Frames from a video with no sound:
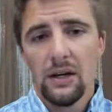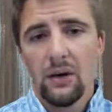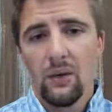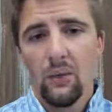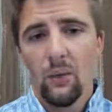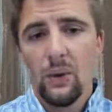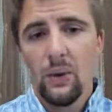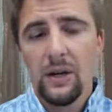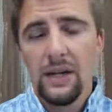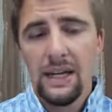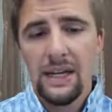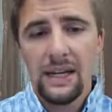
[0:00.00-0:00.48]

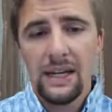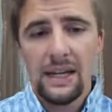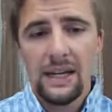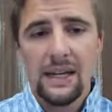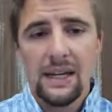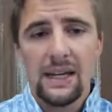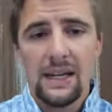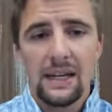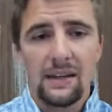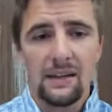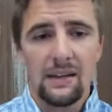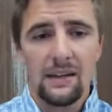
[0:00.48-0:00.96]
we need to
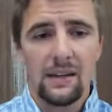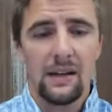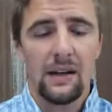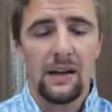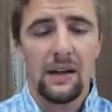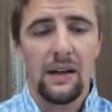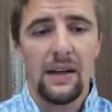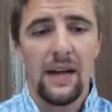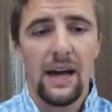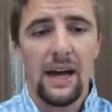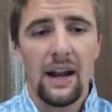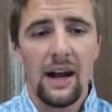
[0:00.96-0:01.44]
get
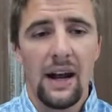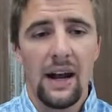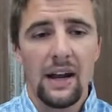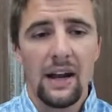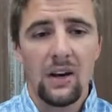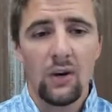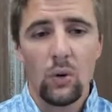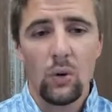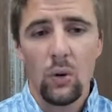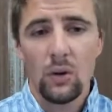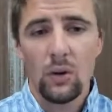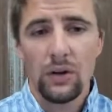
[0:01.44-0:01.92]
that high
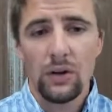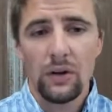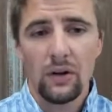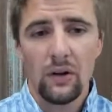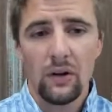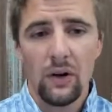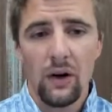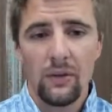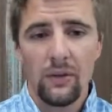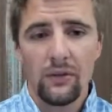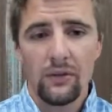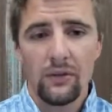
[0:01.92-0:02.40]
quality
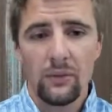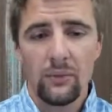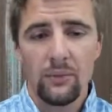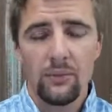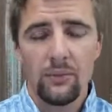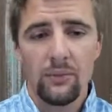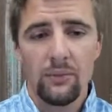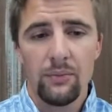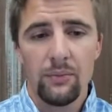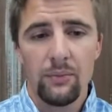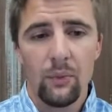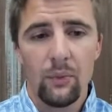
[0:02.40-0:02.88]

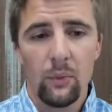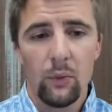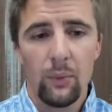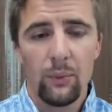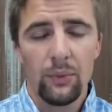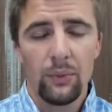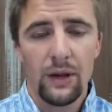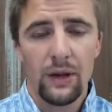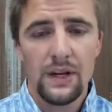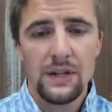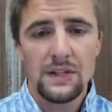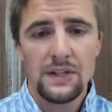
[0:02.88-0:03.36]
colostrum
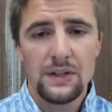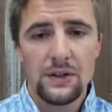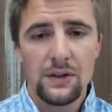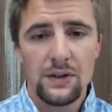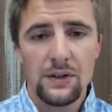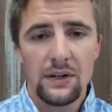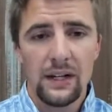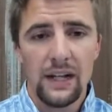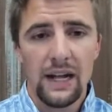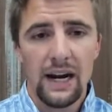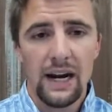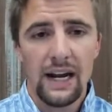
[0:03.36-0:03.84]
replacer
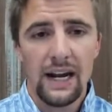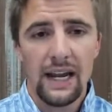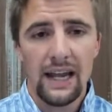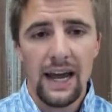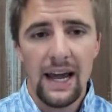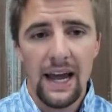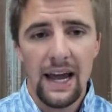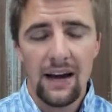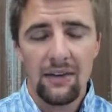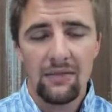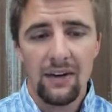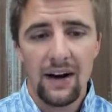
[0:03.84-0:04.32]
into that
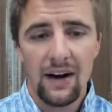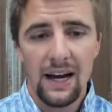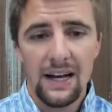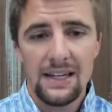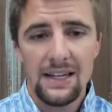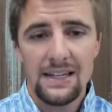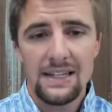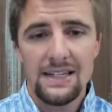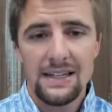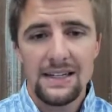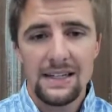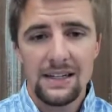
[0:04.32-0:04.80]
calf,
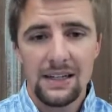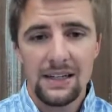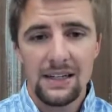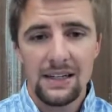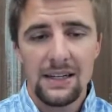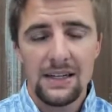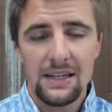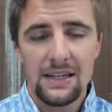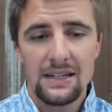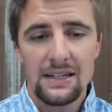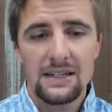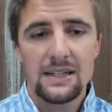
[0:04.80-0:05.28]

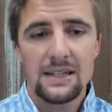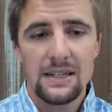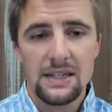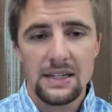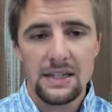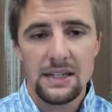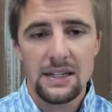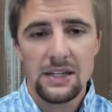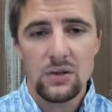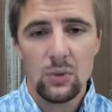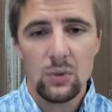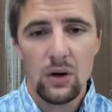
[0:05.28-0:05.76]
ideally 6
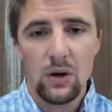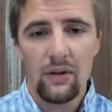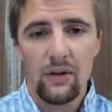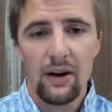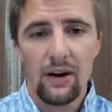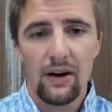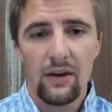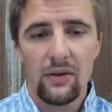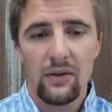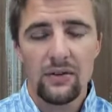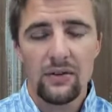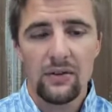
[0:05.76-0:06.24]
to 12
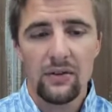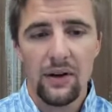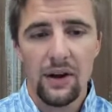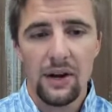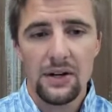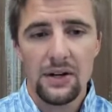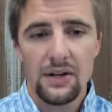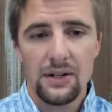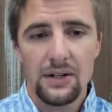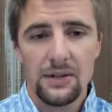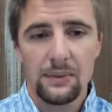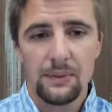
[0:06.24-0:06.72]
hours of
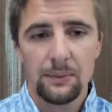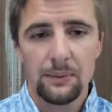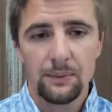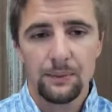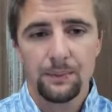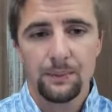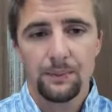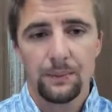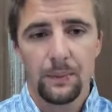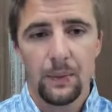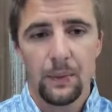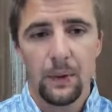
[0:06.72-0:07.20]
age.
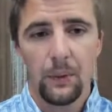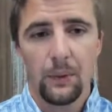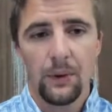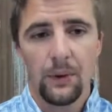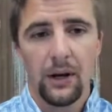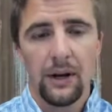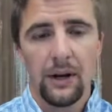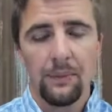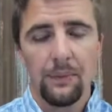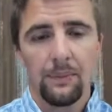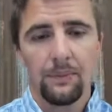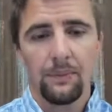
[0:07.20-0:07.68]

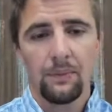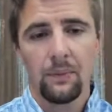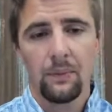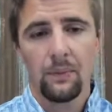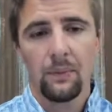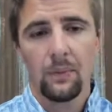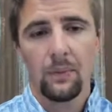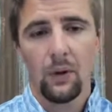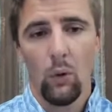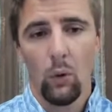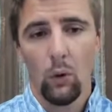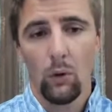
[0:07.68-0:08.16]
Okay.
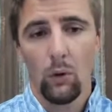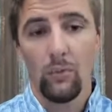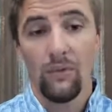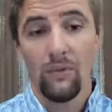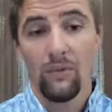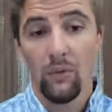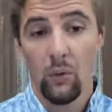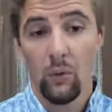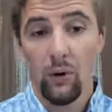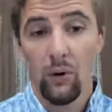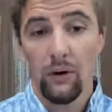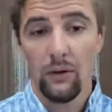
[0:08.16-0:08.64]
Or
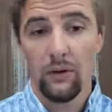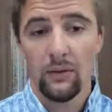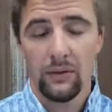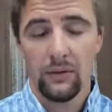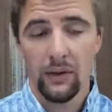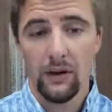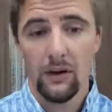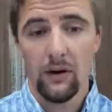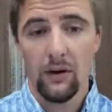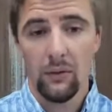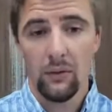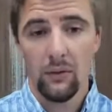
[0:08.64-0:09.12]
before,
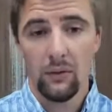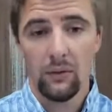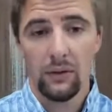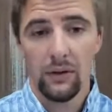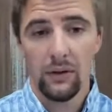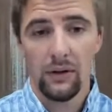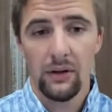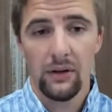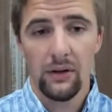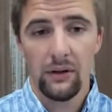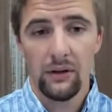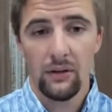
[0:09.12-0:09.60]

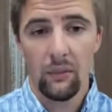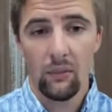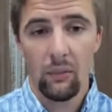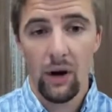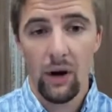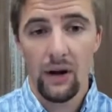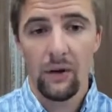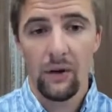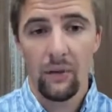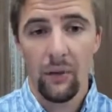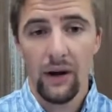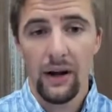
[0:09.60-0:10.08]

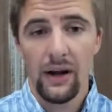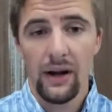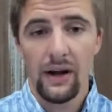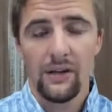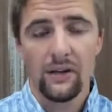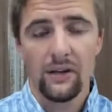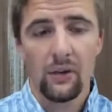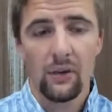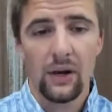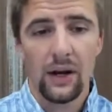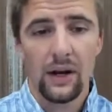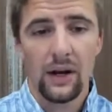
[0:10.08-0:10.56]
right away
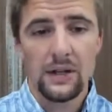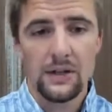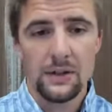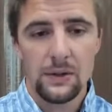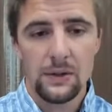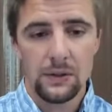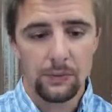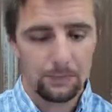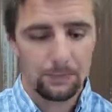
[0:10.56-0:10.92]
is okay too.